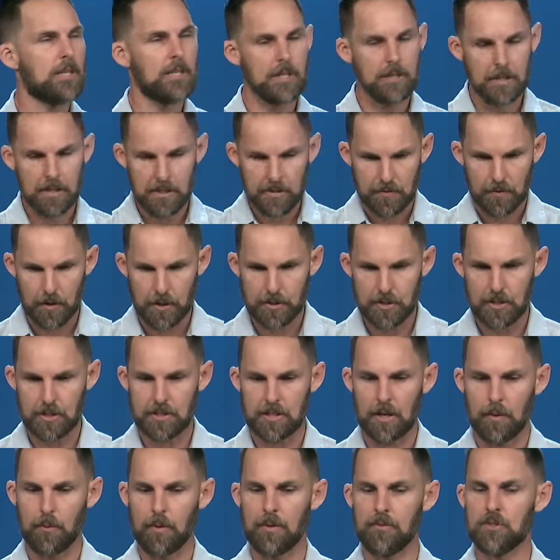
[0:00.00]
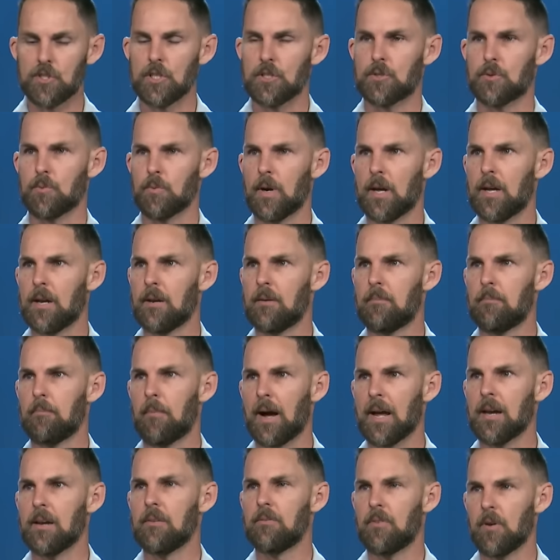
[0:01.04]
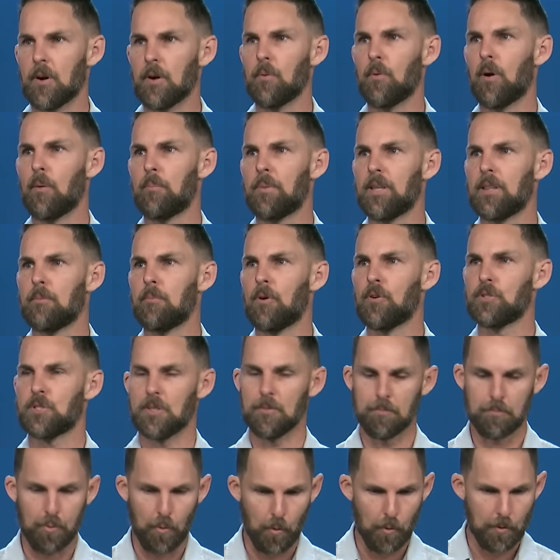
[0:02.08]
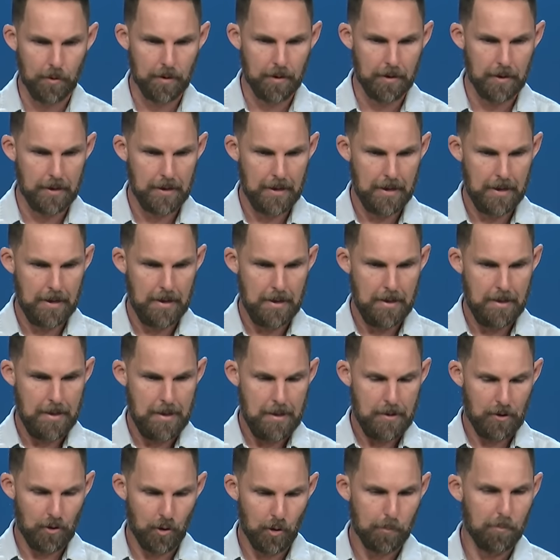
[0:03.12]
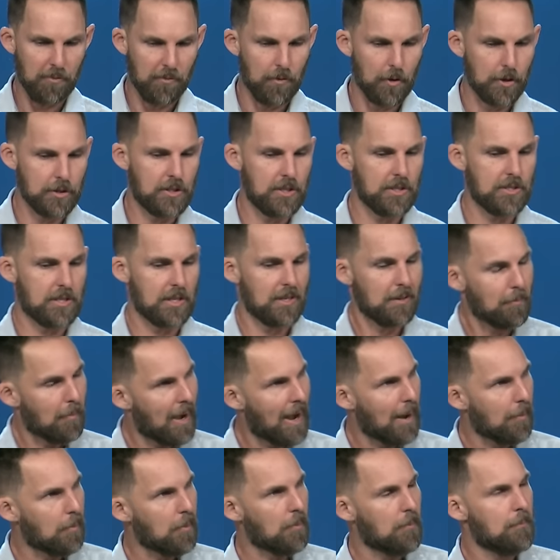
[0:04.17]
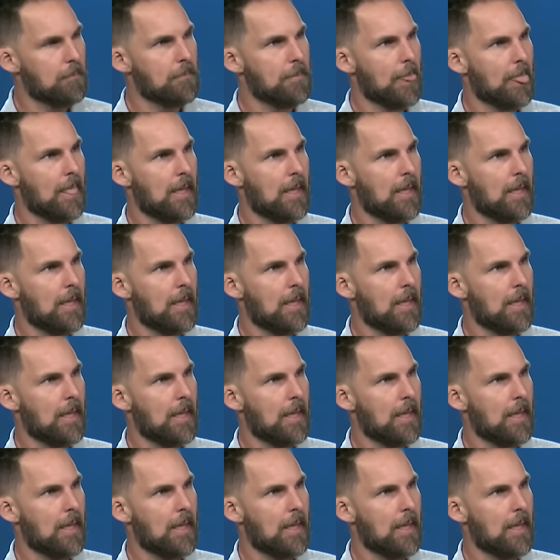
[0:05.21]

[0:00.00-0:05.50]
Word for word: these verses that we've just read might very well be the most important group of verses in the Bible.